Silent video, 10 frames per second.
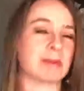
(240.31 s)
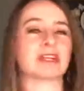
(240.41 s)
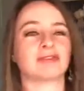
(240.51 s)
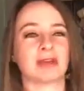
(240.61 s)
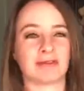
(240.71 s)

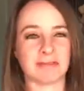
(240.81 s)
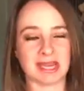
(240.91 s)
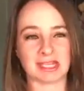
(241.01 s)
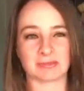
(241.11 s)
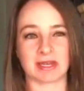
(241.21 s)
because you have
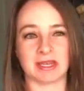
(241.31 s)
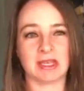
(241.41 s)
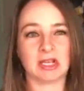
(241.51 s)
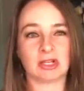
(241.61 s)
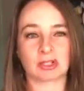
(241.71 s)
management.
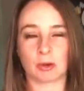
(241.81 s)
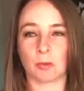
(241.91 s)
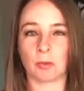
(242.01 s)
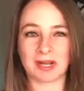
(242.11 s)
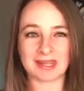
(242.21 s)
So
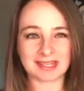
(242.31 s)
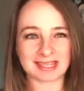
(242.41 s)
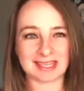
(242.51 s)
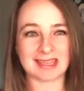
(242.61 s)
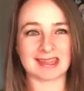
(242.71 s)
one of the
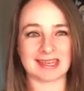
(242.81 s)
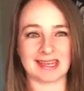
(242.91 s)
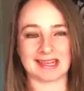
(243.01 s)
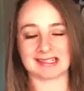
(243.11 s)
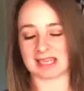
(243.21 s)
key
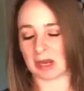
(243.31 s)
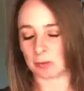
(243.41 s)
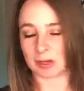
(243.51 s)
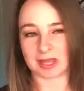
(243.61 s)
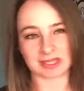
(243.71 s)
things and
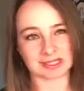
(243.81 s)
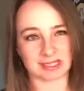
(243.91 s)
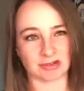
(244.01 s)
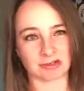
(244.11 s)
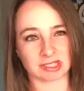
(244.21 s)
one of the
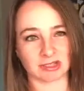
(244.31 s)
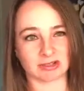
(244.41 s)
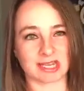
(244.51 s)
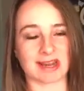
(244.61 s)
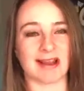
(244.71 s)
sales
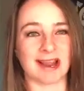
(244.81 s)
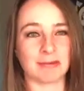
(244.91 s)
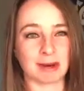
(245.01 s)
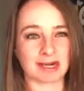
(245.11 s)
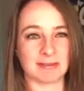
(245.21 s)
skills that I
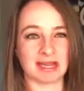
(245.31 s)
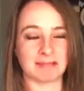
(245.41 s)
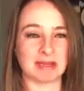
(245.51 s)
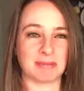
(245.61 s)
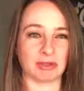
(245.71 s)

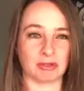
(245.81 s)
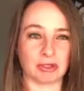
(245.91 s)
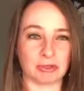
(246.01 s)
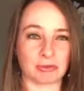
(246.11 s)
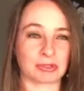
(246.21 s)
recommend people
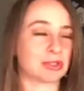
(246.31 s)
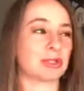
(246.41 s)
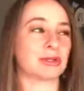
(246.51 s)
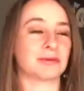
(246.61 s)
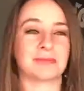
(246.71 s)
use
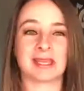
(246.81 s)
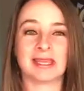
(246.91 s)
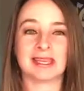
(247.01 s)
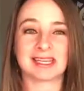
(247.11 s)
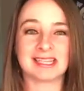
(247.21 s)
to
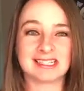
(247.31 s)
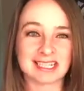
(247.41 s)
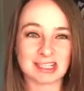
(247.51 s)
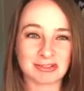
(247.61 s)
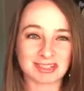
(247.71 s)

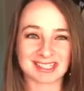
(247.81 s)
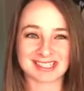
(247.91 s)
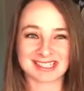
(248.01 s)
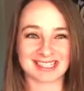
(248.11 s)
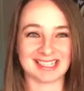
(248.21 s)

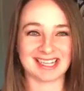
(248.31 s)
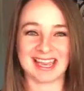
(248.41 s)
continuously